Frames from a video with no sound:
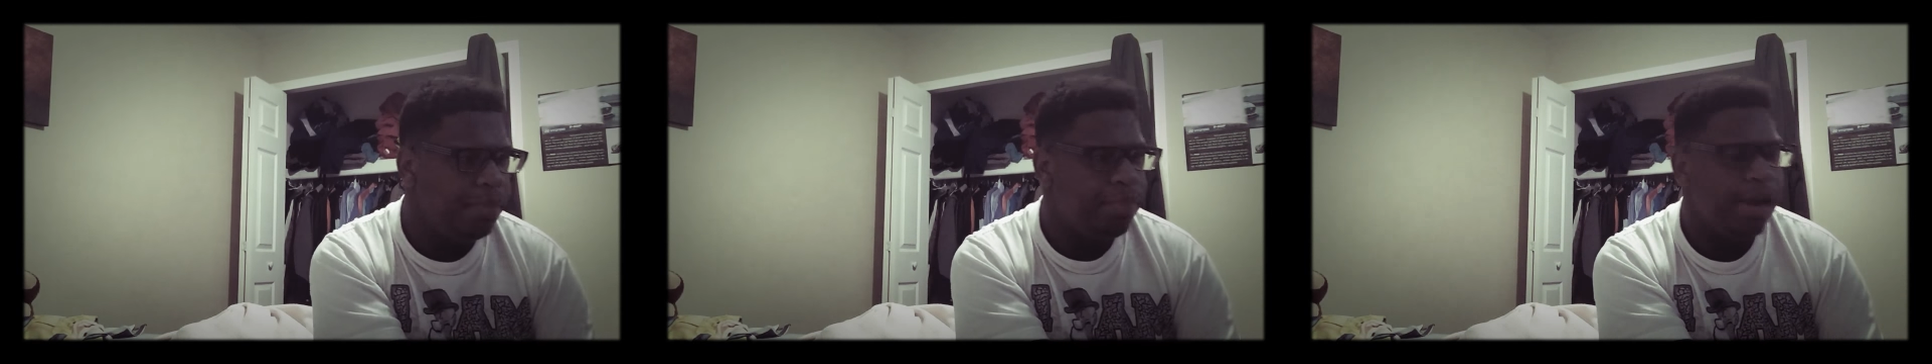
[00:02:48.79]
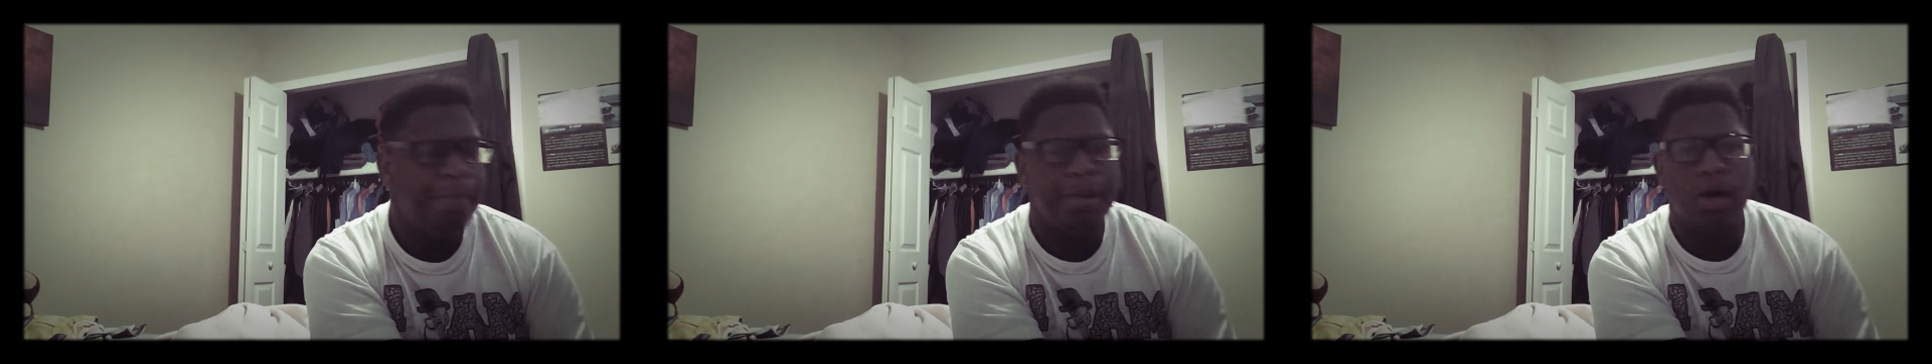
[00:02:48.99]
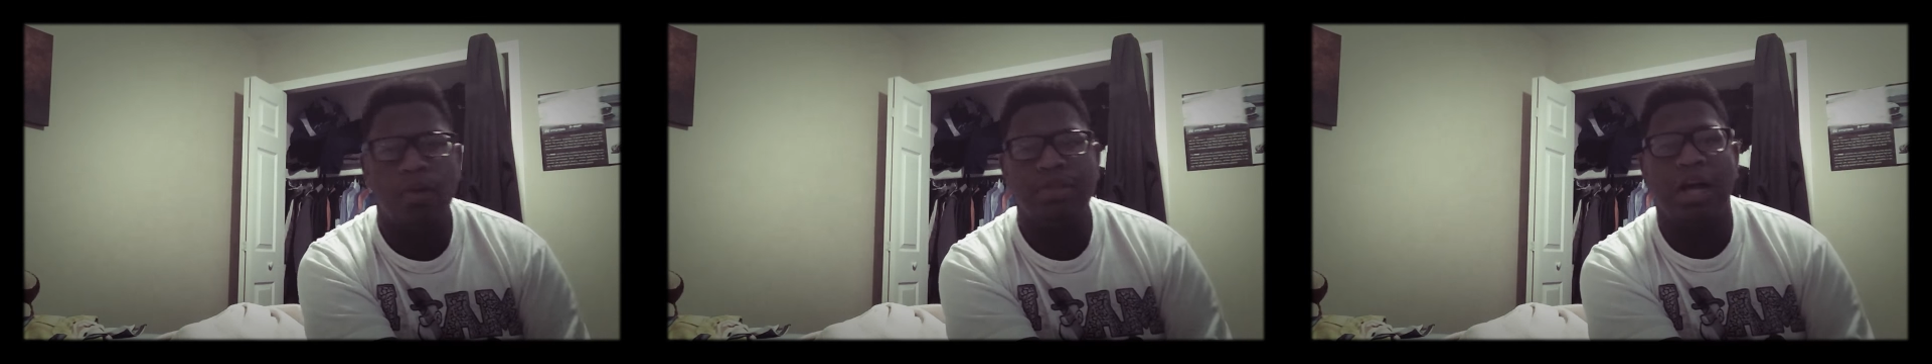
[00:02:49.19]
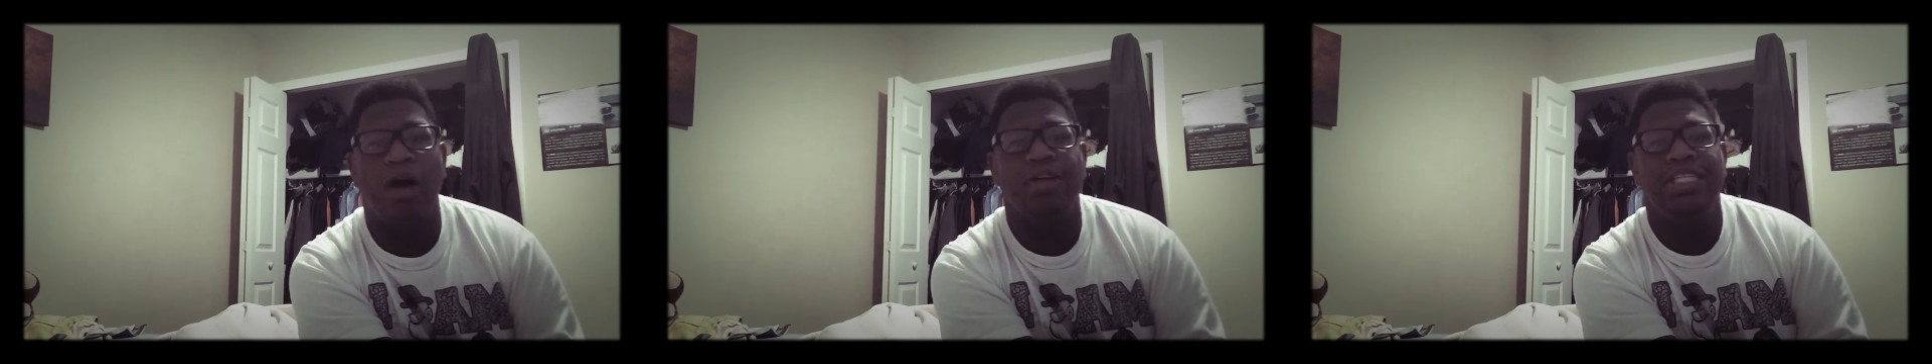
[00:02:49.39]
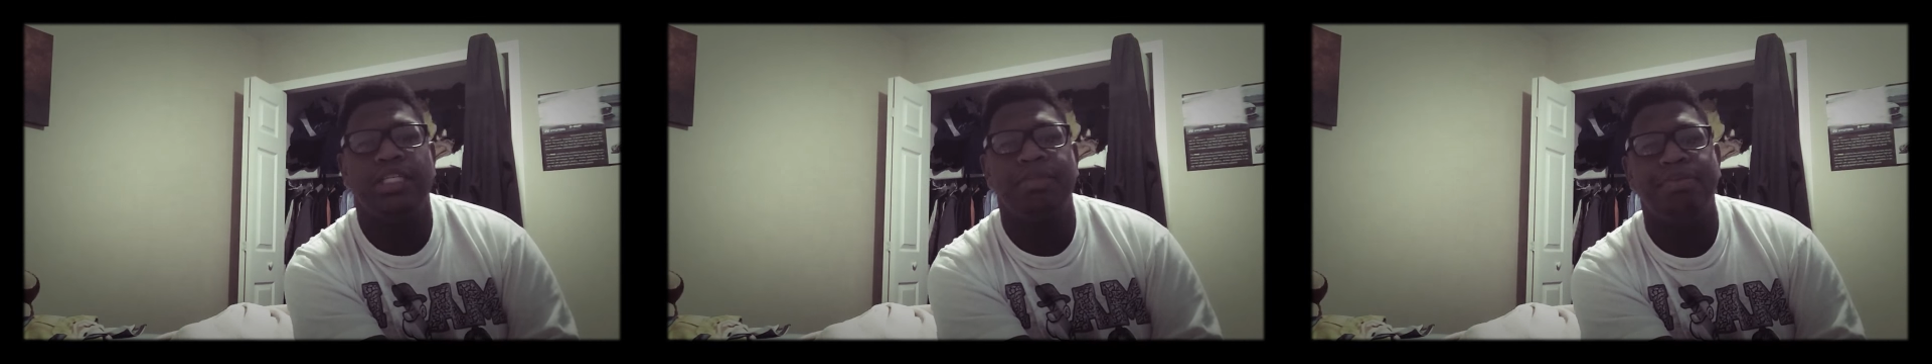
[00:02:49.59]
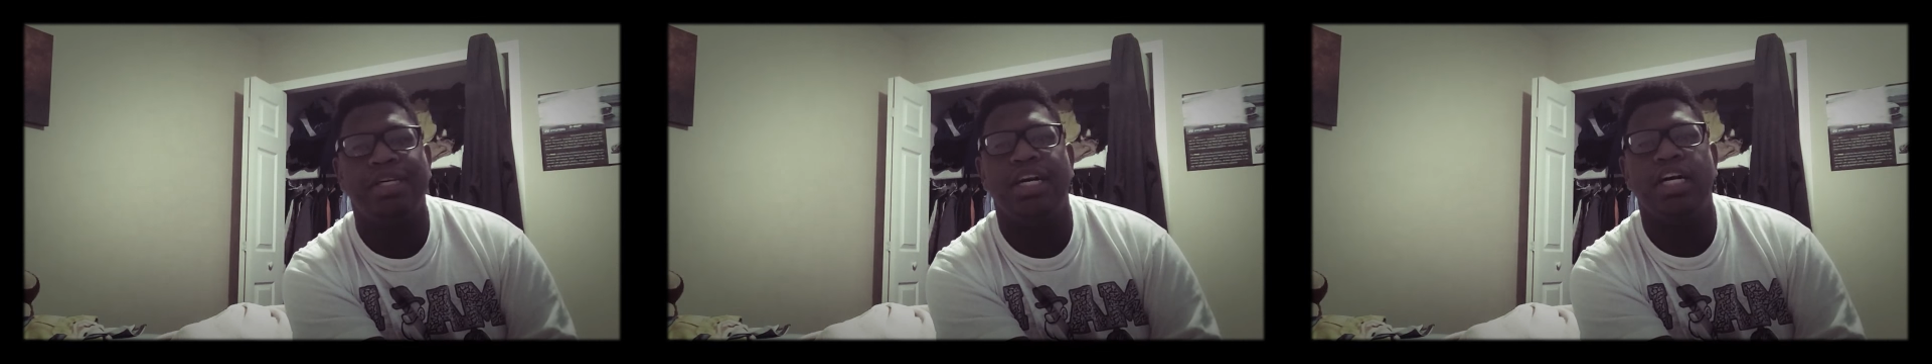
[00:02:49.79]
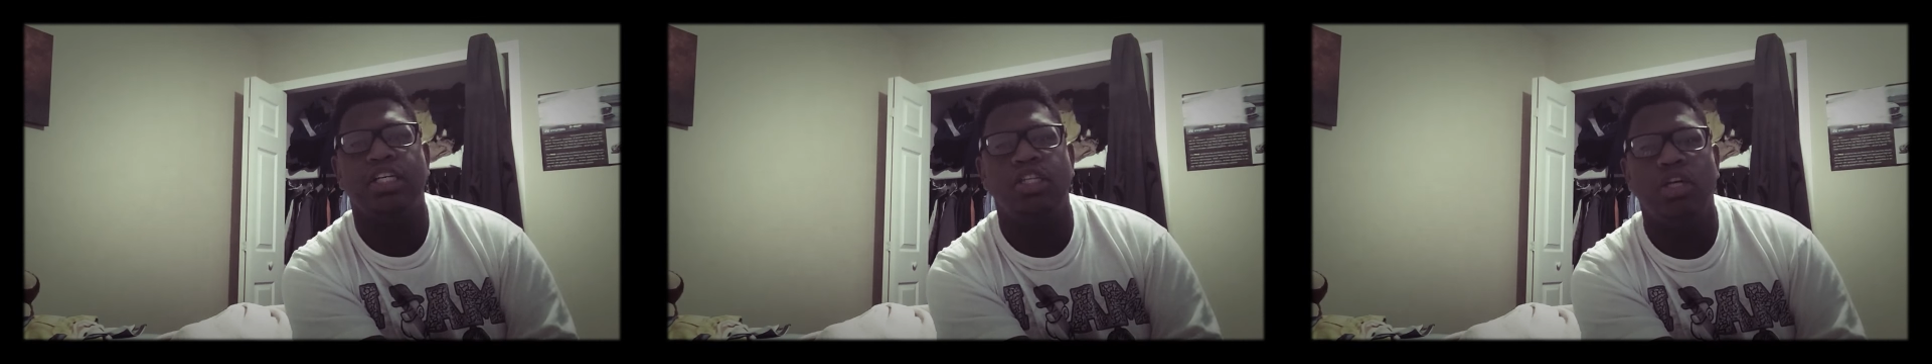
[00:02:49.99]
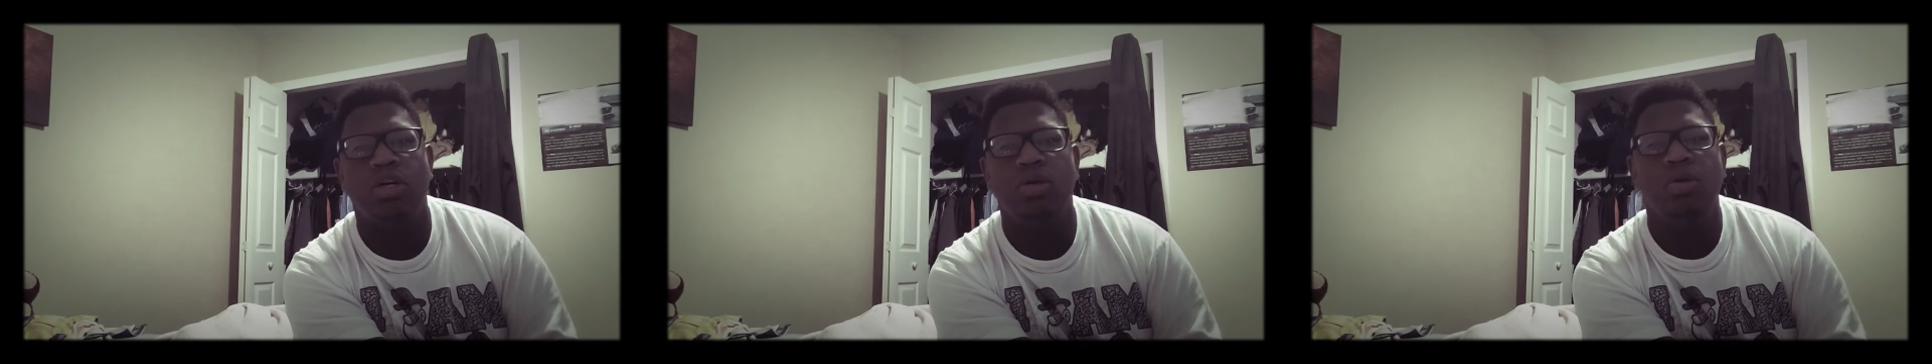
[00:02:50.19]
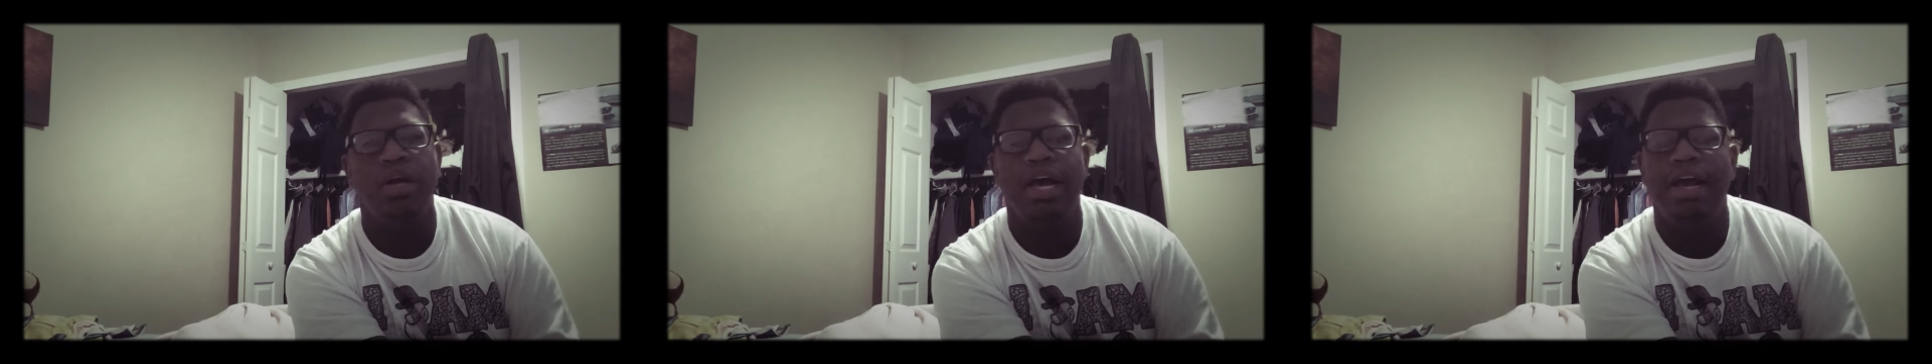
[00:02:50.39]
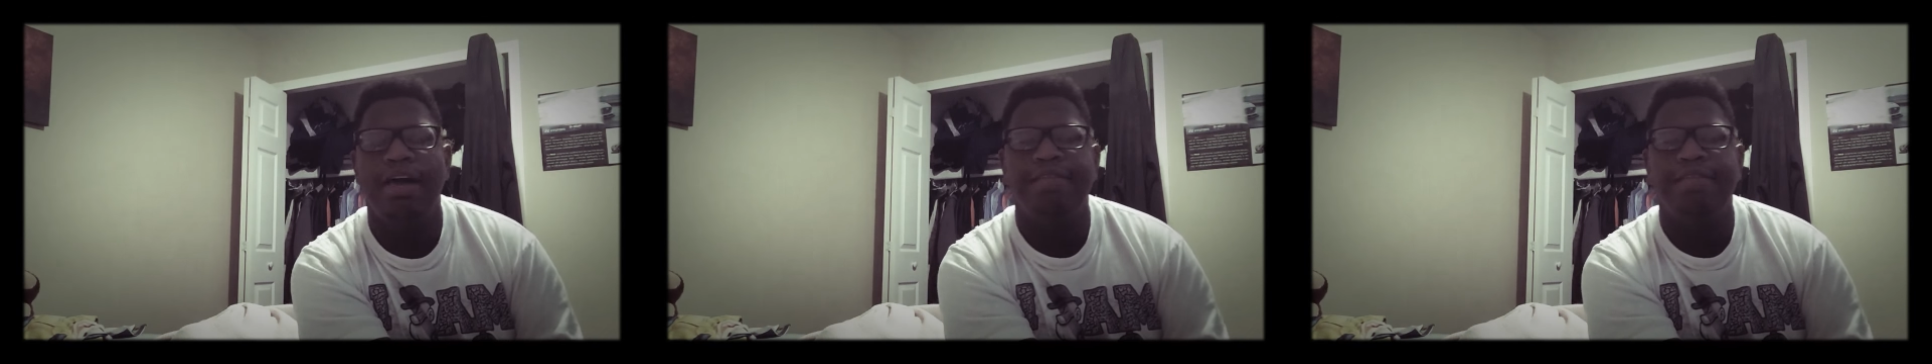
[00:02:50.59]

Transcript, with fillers: People go doubt just because you know